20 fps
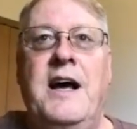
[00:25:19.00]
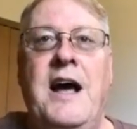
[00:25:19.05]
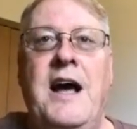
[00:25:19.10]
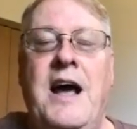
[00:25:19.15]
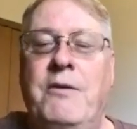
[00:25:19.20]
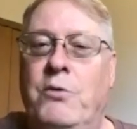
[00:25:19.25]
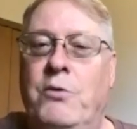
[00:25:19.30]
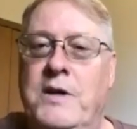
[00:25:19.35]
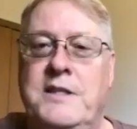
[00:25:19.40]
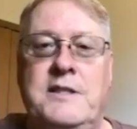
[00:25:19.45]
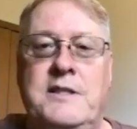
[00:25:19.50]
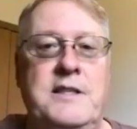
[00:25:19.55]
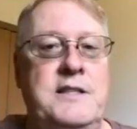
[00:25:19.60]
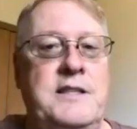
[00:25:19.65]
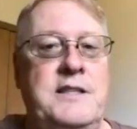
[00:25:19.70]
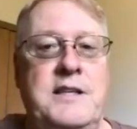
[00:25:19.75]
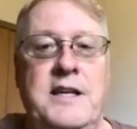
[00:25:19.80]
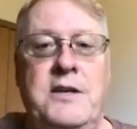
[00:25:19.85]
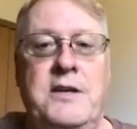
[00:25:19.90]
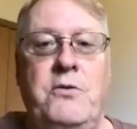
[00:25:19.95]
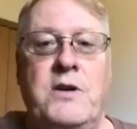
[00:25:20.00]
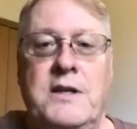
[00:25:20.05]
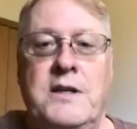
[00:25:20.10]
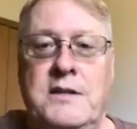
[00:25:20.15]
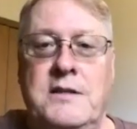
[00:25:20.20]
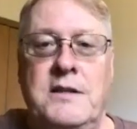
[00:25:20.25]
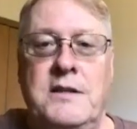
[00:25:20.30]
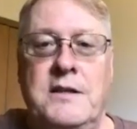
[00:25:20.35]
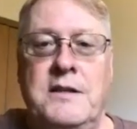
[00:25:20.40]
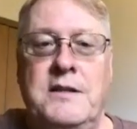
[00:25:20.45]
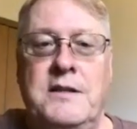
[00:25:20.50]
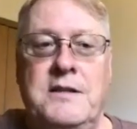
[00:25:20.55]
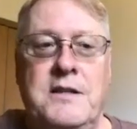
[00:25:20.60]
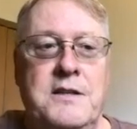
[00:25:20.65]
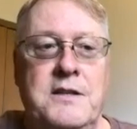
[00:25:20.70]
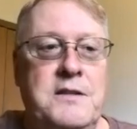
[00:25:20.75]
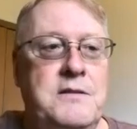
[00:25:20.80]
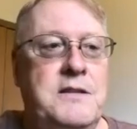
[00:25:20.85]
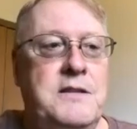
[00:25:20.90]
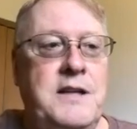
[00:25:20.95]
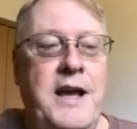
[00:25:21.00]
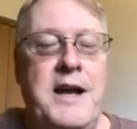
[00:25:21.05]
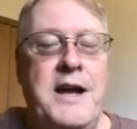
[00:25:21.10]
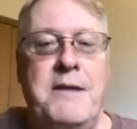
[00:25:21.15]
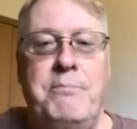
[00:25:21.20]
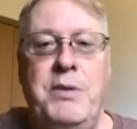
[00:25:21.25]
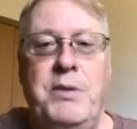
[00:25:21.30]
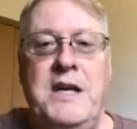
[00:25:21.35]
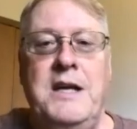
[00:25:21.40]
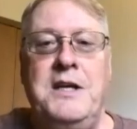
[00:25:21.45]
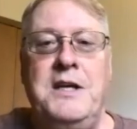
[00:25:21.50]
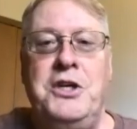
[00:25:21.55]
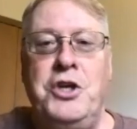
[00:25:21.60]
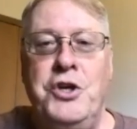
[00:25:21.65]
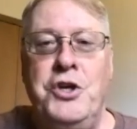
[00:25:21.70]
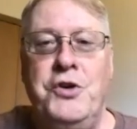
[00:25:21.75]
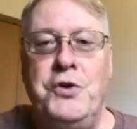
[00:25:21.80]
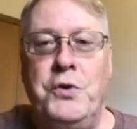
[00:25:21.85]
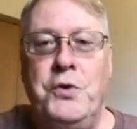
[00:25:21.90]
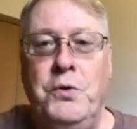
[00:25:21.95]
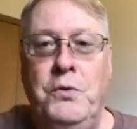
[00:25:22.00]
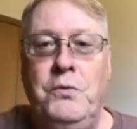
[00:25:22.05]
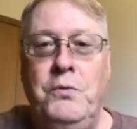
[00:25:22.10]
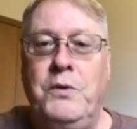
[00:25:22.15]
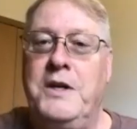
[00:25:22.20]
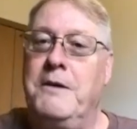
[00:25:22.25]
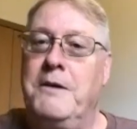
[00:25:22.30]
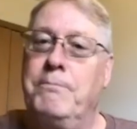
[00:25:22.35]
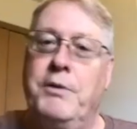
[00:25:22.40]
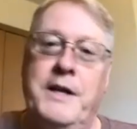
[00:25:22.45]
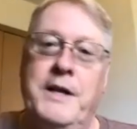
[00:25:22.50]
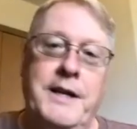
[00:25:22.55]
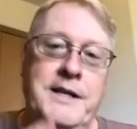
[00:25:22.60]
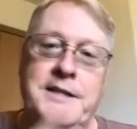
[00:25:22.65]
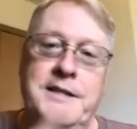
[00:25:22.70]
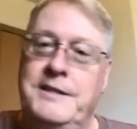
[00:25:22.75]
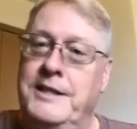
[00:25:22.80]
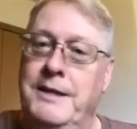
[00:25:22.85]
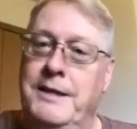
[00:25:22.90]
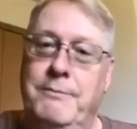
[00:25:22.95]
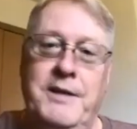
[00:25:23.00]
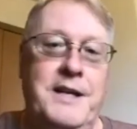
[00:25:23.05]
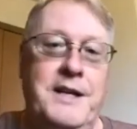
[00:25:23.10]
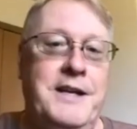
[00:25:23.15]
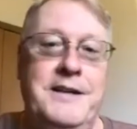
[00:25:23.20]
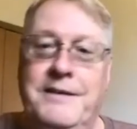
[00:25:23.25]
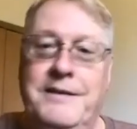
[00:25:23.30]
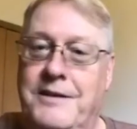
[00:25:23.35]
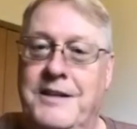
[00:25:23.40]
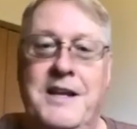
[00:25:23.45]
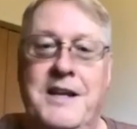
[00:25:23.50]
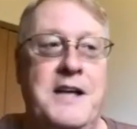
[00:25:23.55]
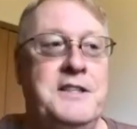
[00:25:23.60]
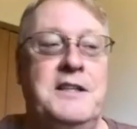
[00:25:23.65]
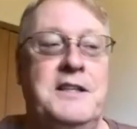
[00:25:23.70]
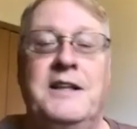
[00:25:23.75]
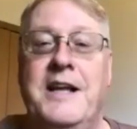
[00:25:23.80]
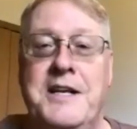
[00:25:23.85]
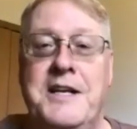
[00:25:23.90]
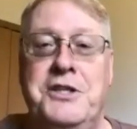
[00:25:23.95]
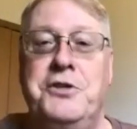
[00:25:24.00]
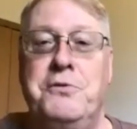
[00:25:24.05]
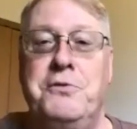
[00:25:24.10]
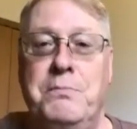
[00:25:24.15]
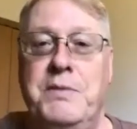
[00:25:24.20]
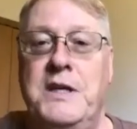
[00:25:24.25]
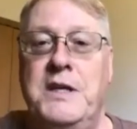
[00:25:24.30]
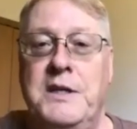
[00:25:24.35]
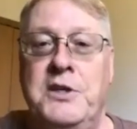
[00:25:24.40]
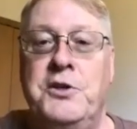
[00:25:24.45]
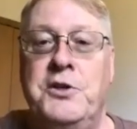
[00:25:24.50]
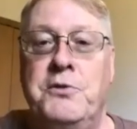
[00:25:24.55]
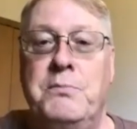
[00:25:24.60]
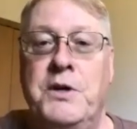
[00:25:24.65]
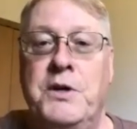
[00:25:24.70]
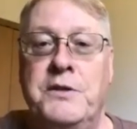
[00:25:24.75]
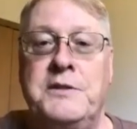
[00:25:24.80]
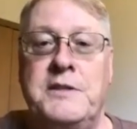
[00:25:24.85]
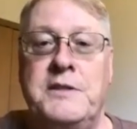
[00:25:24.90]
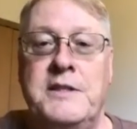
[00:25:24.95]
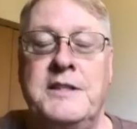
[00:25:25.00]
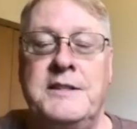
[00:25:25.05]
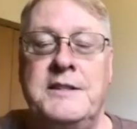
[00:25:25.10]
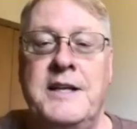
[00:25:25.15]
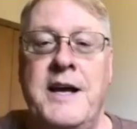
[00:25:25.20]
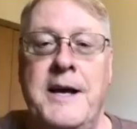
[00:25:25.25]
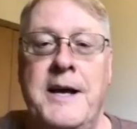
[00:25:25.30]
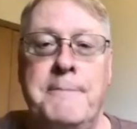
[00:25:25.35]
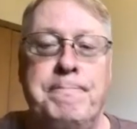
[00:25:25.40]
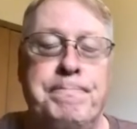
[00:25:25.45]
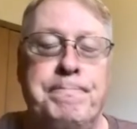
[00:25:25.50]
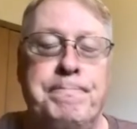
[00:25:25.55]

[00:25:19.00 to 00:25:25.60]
What's the secret to kind of being you when you're playing a team that doesn't let you be you most of the time?